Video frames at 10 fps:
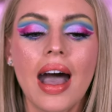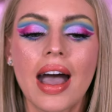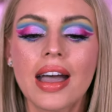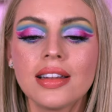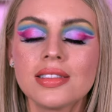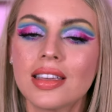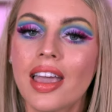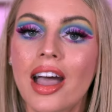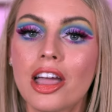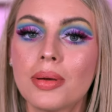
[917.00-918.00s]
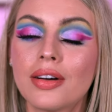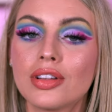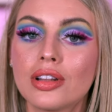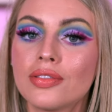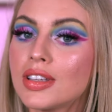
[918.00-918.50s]
And yeah, I hope you have a
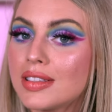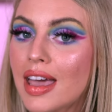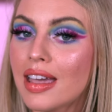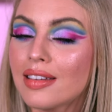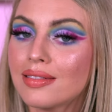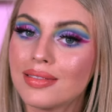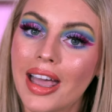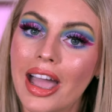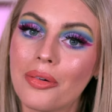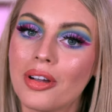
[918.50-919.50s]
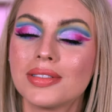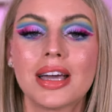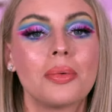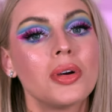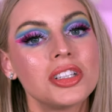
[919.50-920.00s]
lovely day, night, wherever
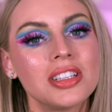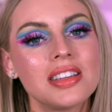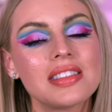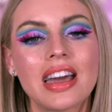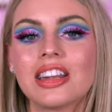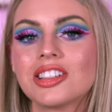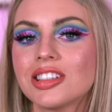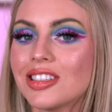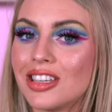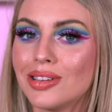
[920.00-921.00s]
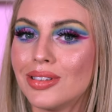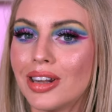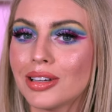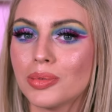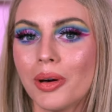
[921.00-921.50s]
time you're watching this, and I shall see you in the
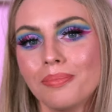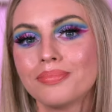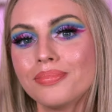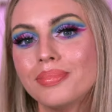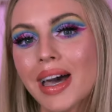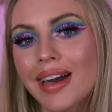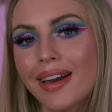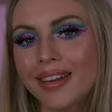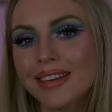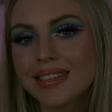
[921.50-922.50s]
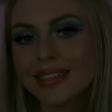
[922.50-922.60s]
next one. Bye!